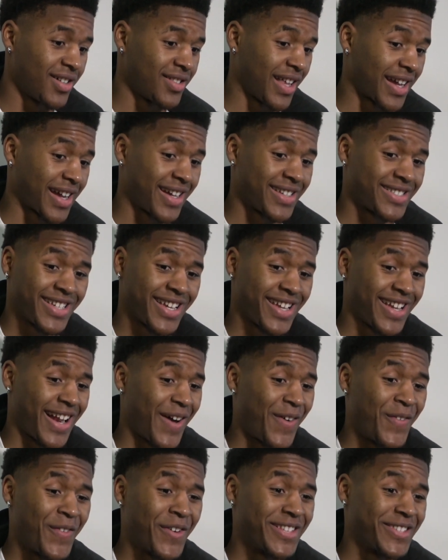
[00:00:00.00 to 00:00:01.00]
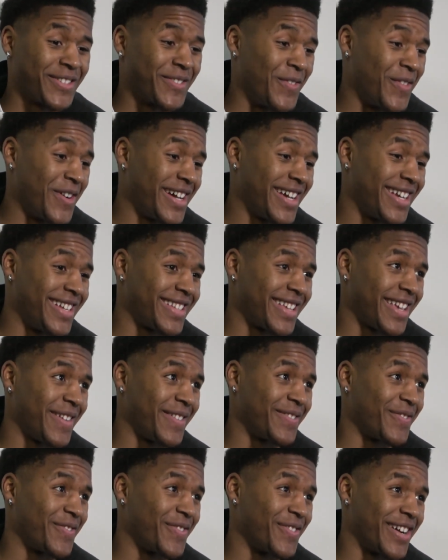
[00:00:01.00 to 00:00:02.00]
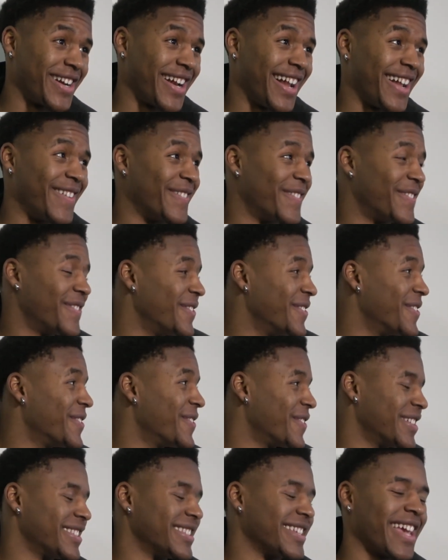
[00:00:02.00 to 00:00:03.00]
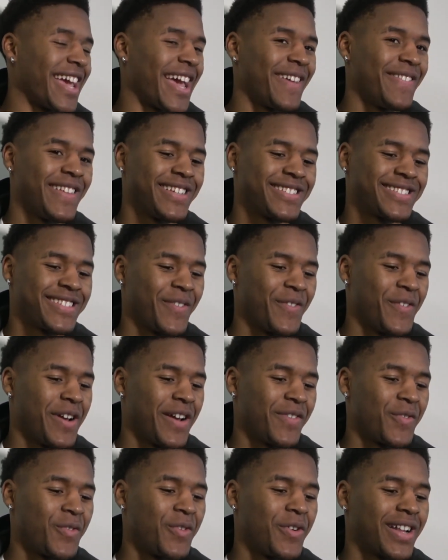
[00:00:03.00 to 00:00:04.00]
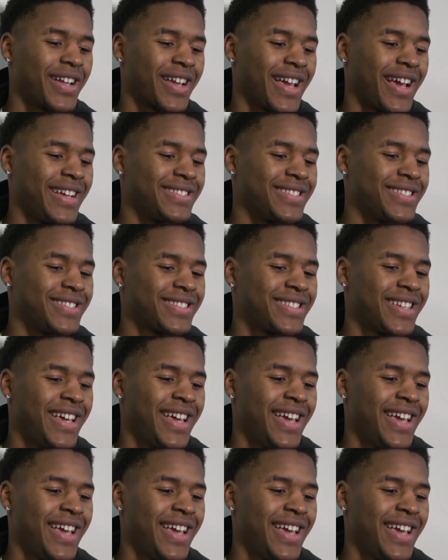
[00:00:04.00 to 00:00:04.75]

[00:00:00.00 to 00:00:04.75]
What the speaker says: Like I said, I wanted to win, and when we win the game, they said we haven't won at Kansas,